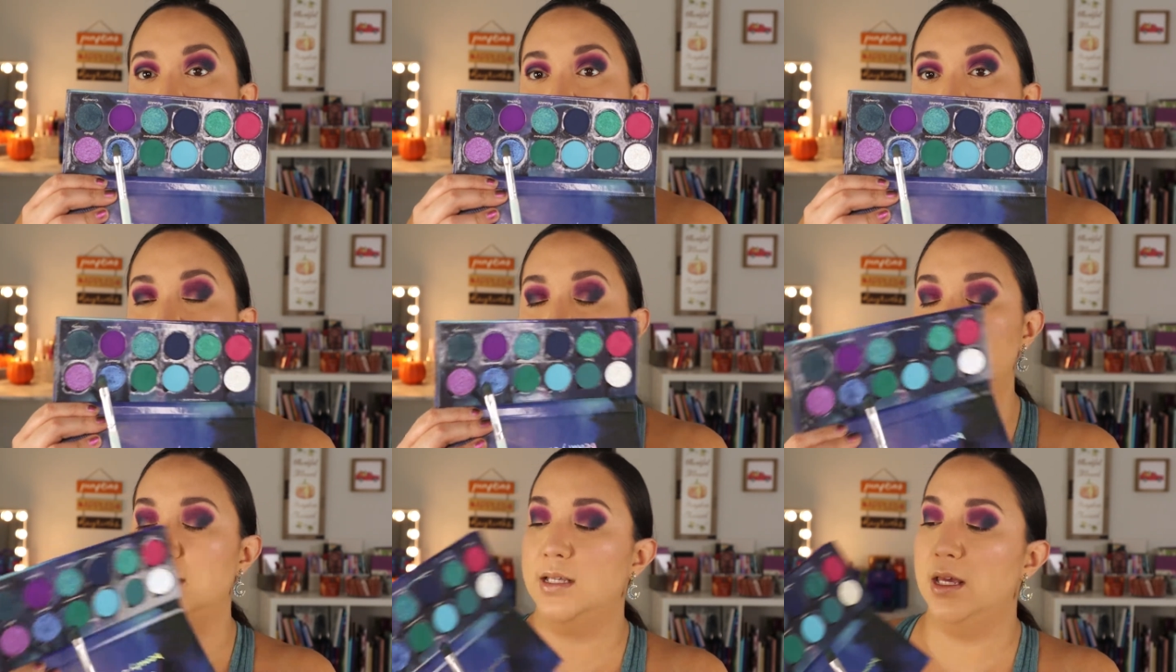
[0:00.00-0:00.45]

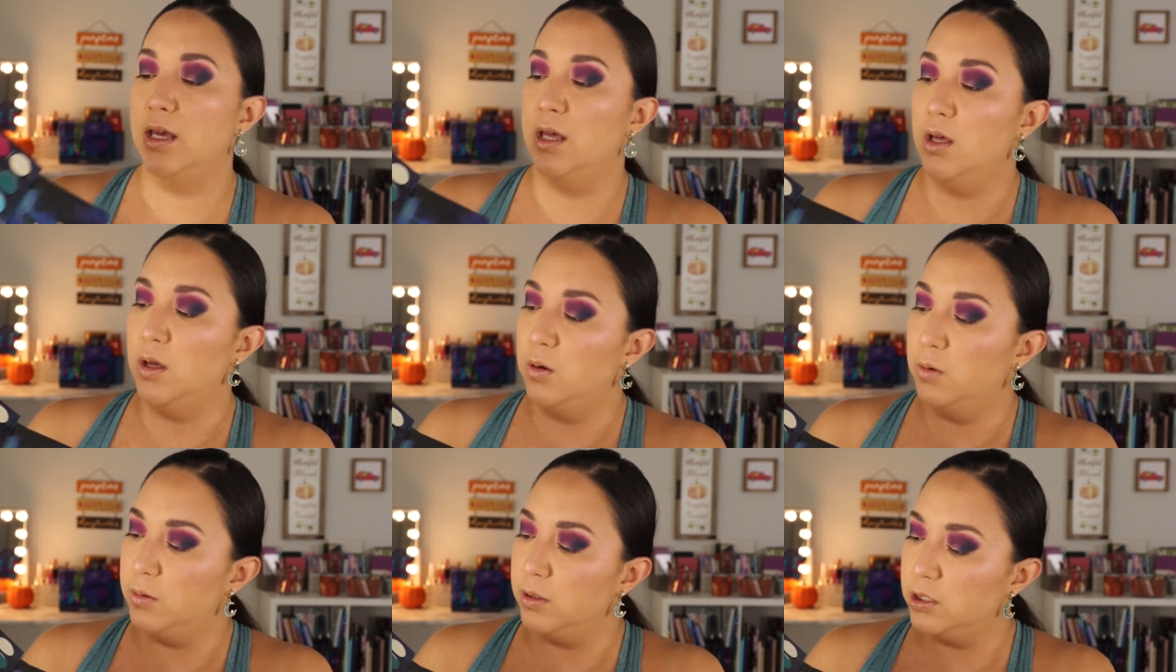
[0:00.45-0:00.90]
X,
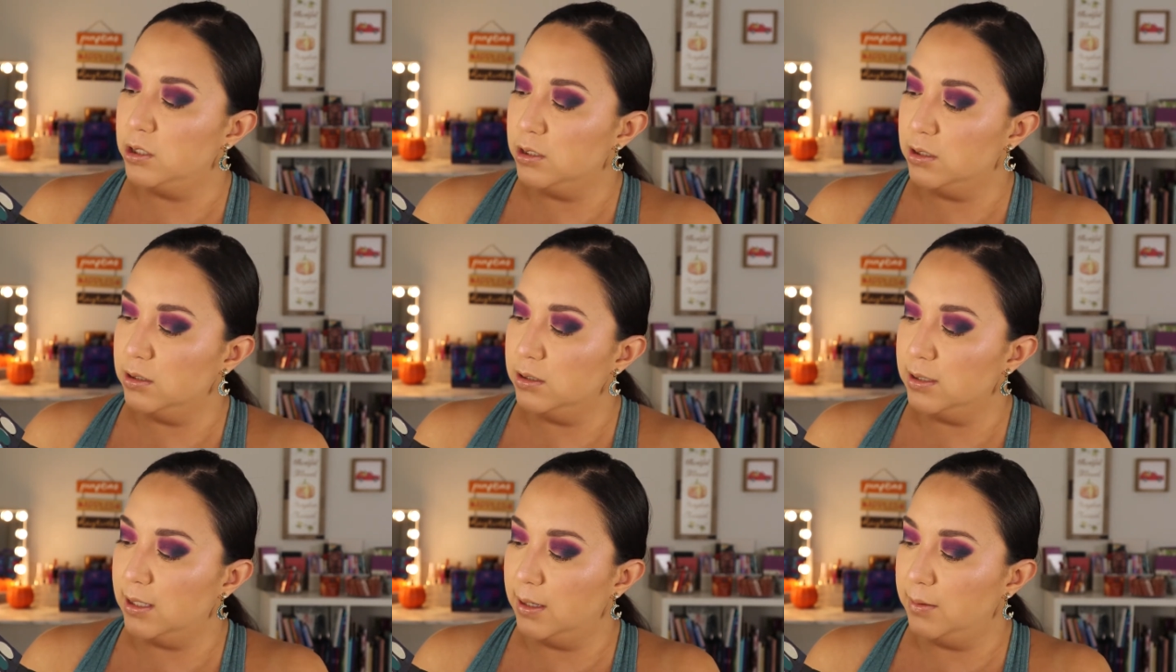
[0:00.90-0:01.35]
which
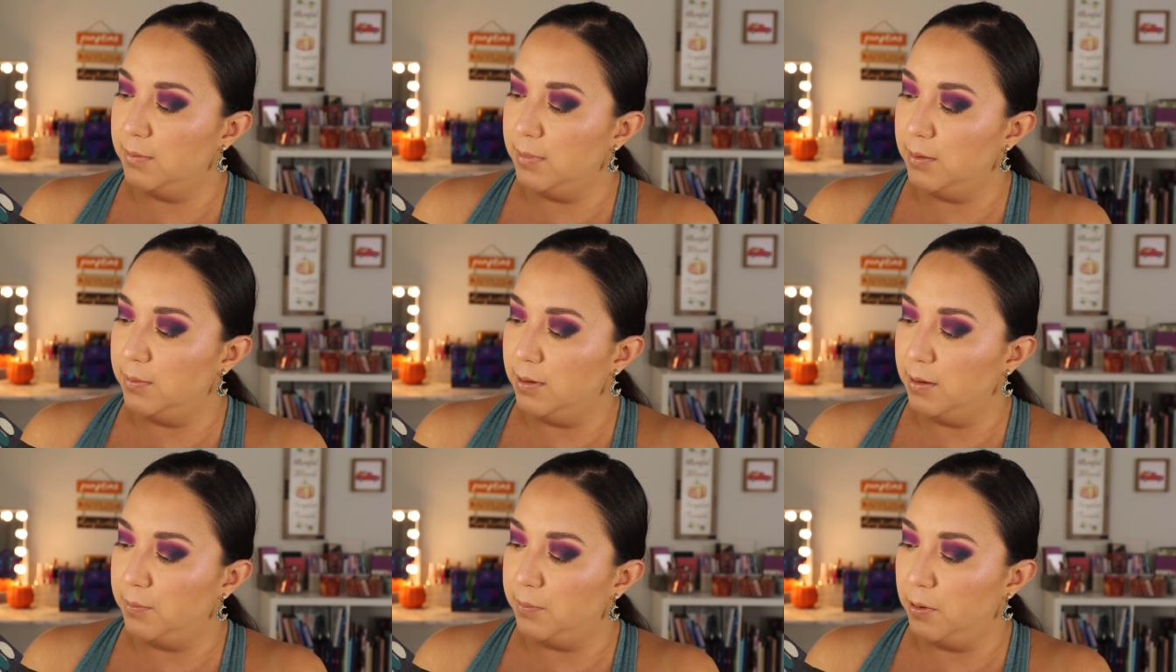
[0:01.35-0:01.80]
looks like
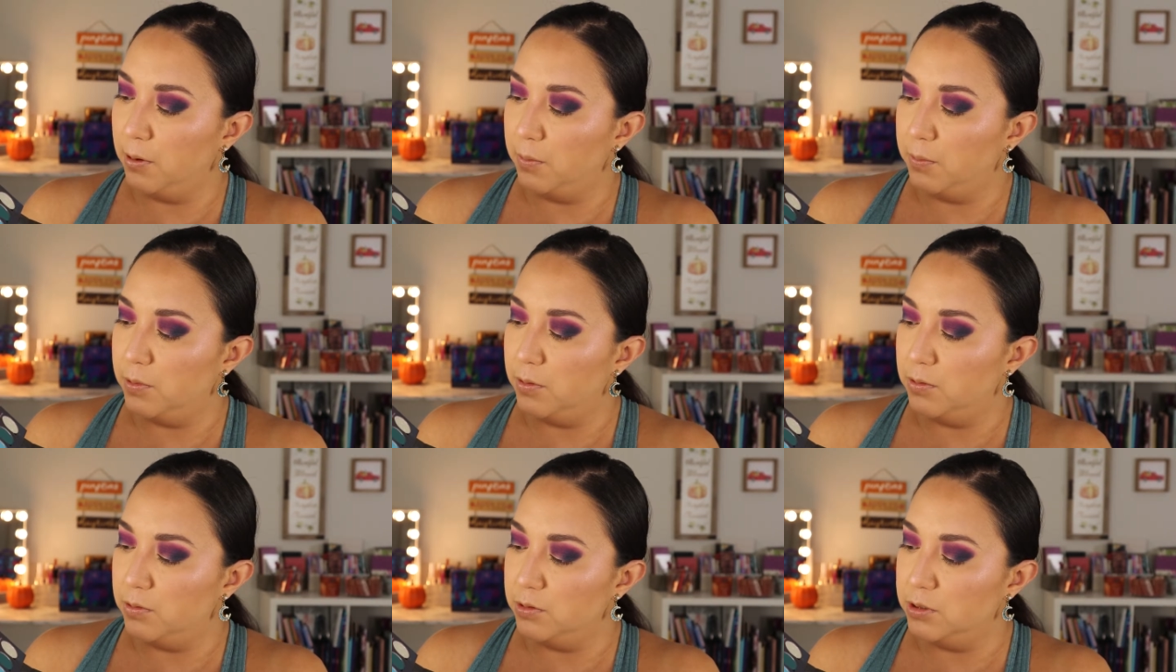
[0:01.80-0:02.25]
maybe a
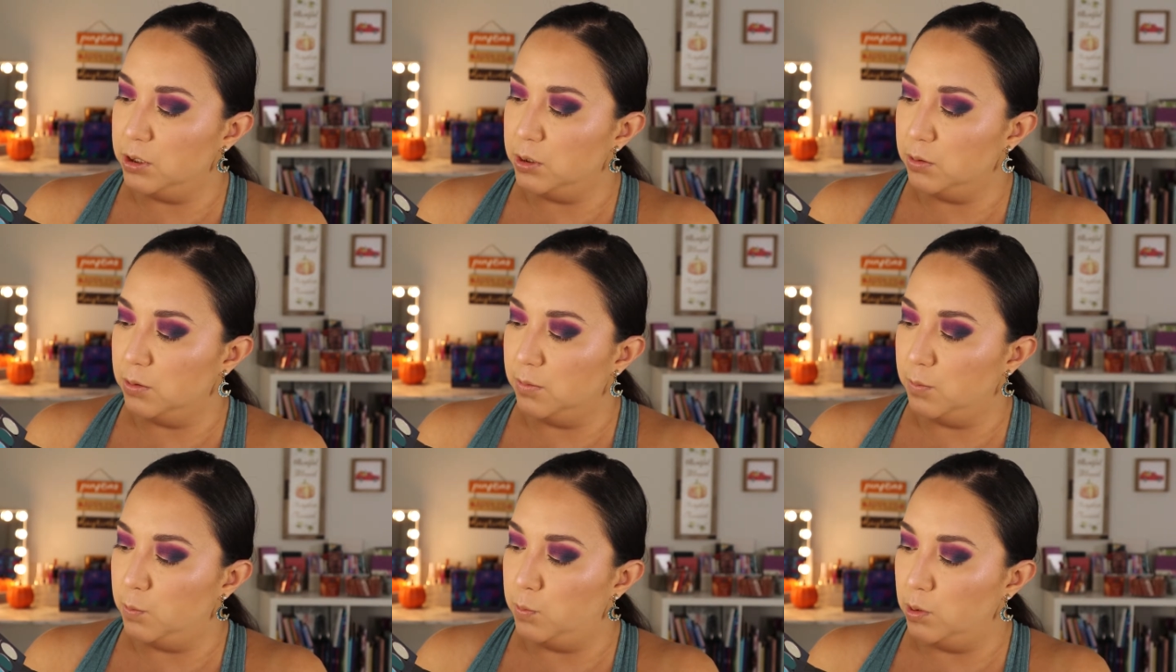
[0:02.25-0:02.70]
purple
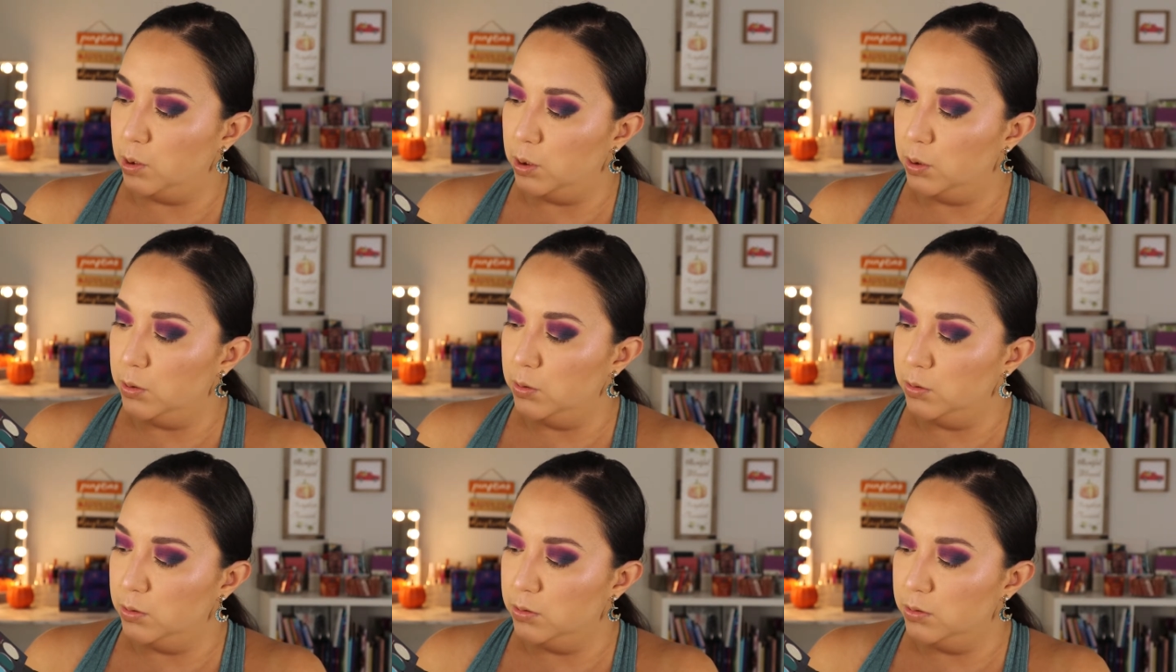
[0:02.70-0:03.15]
to a
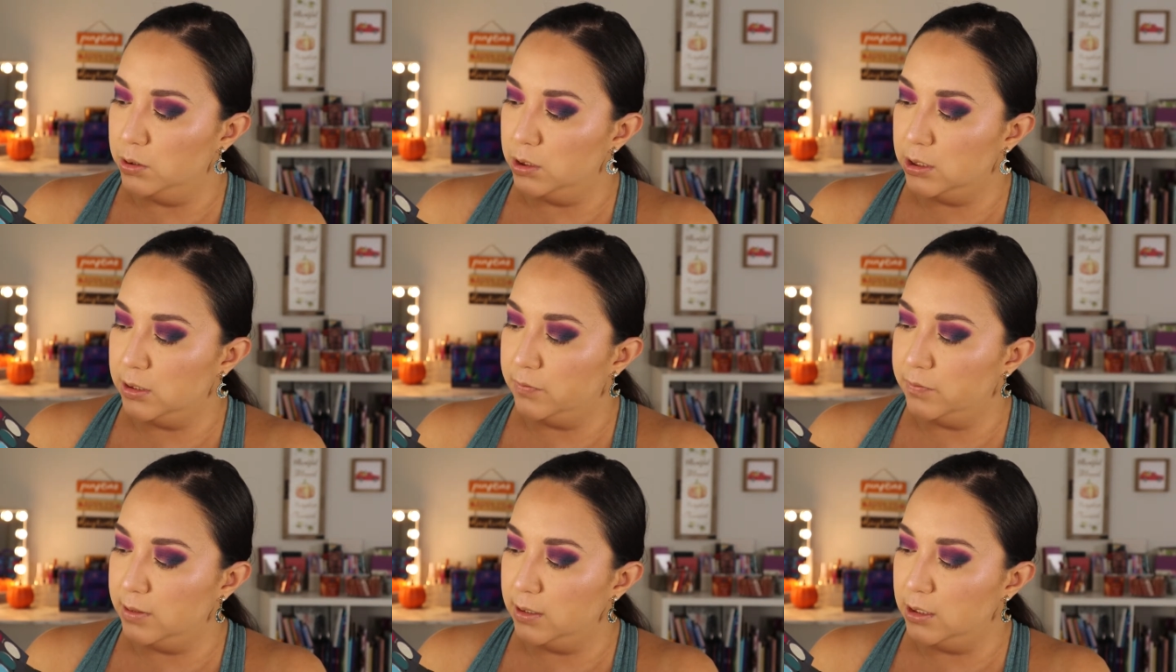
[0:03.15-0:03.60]
blue
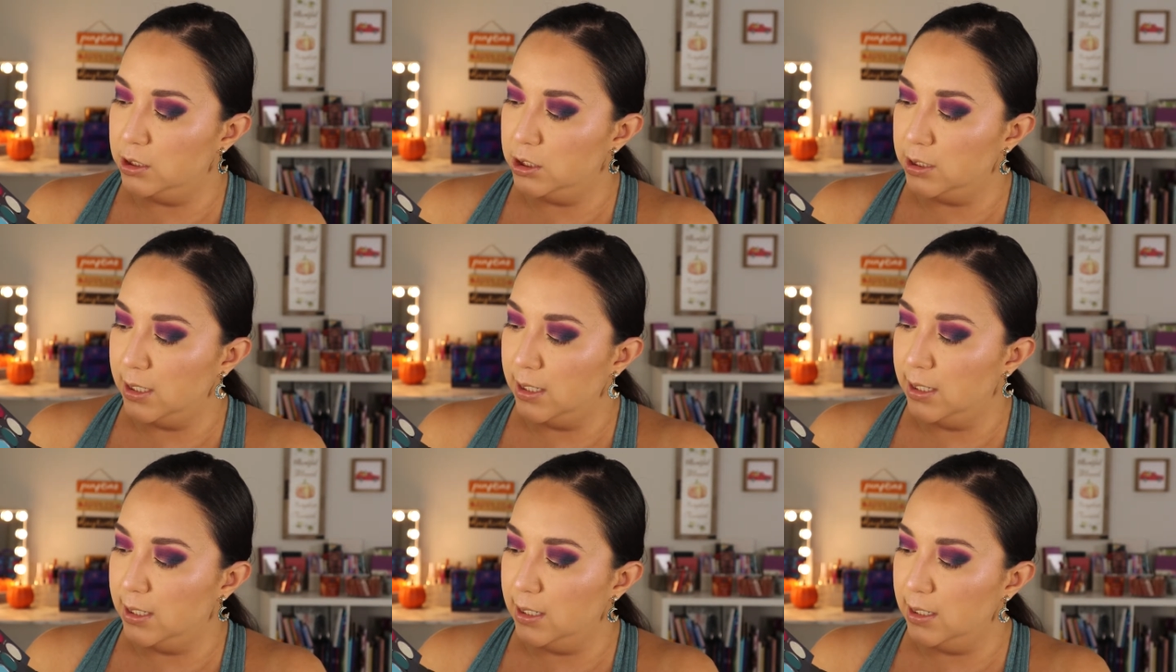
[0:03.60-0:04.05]
shifty
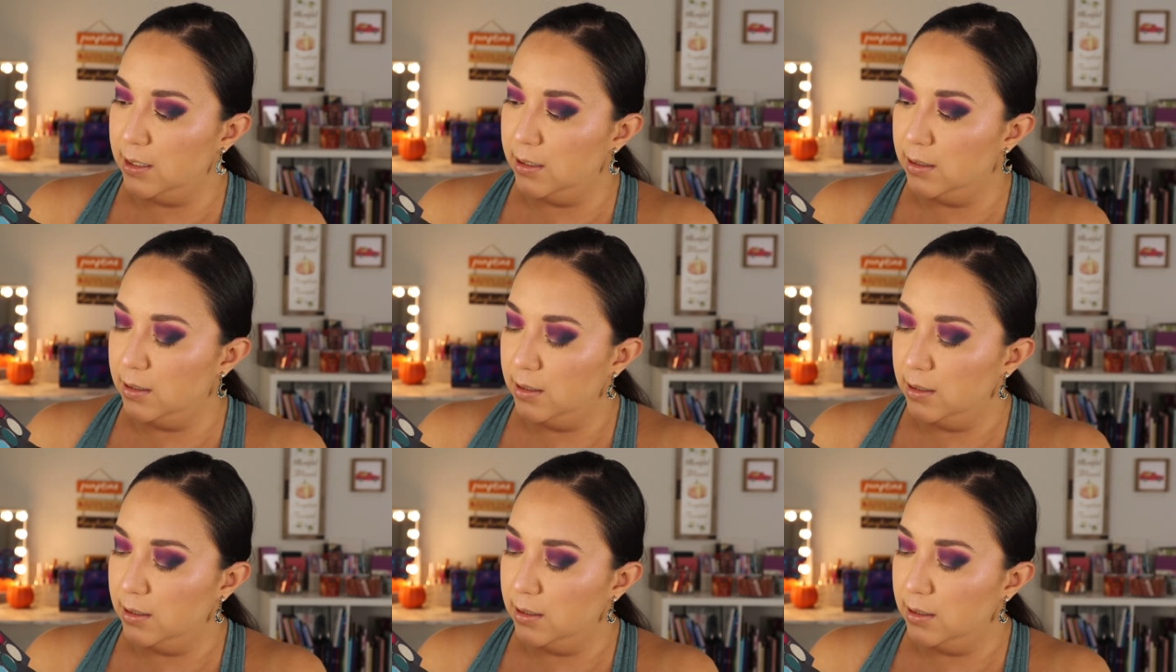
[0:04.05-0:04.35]
shade.